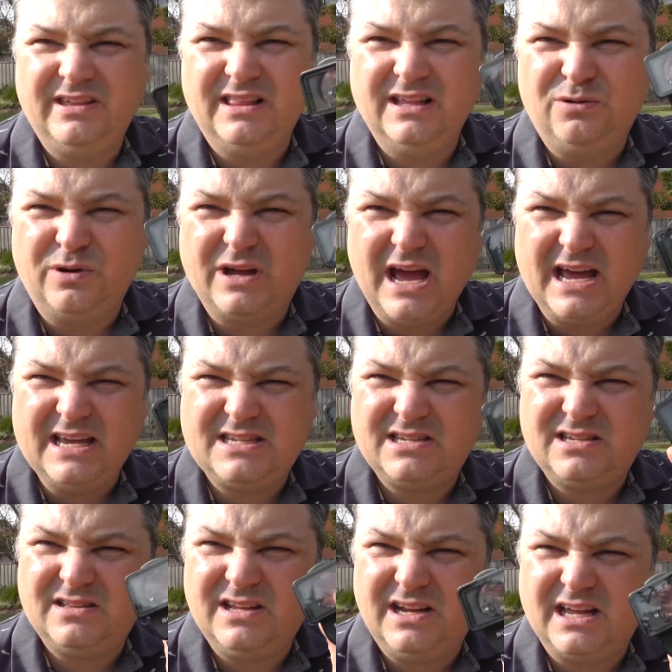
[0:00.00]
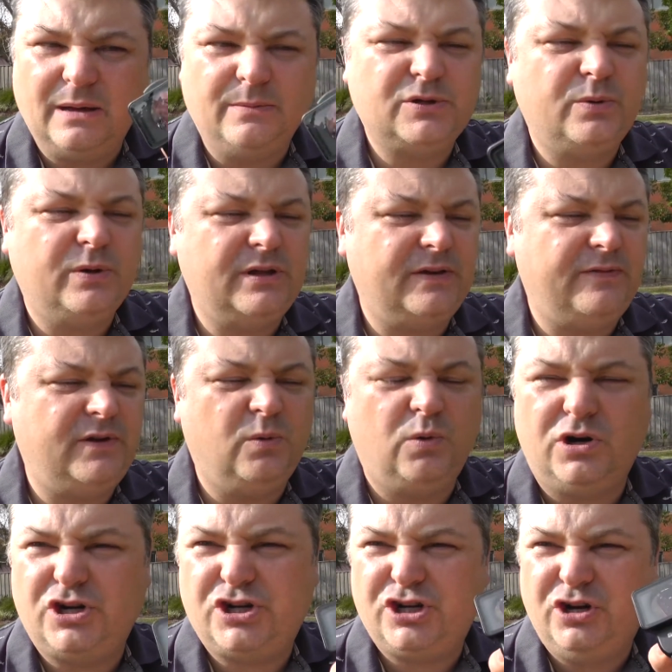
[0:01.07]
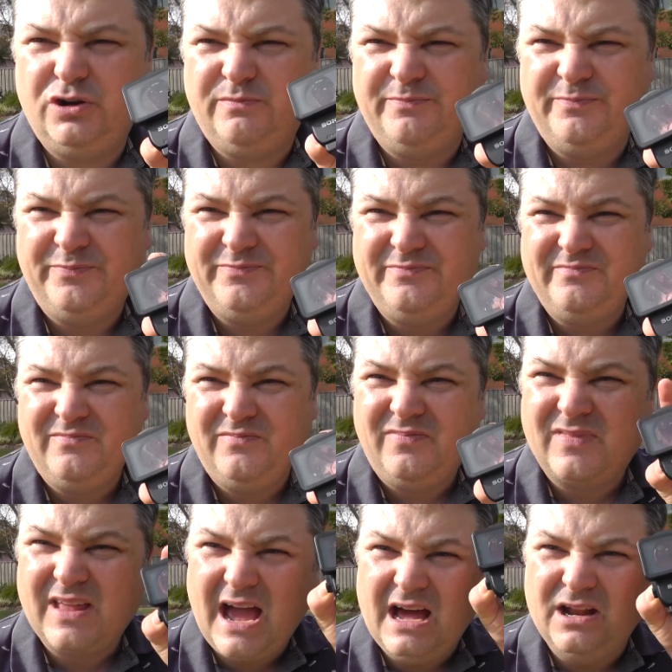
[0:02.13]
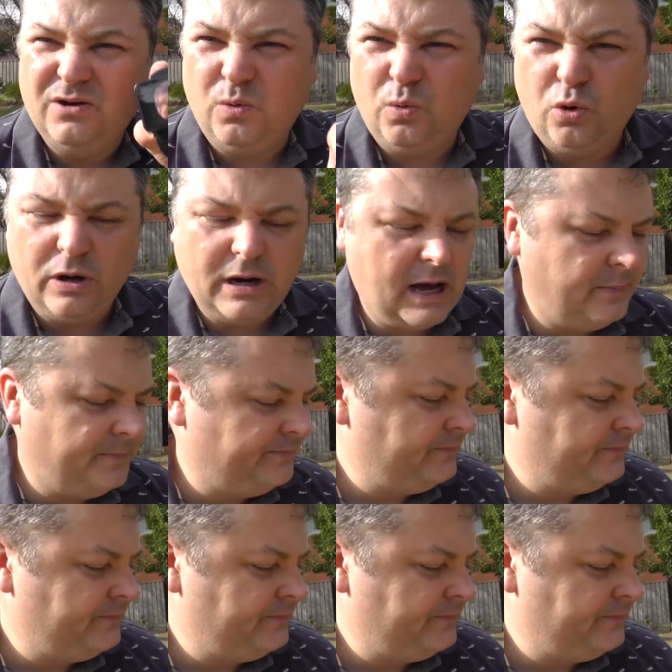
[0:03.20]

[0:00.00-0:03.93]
little case that it comes with if you want to shoot underwater.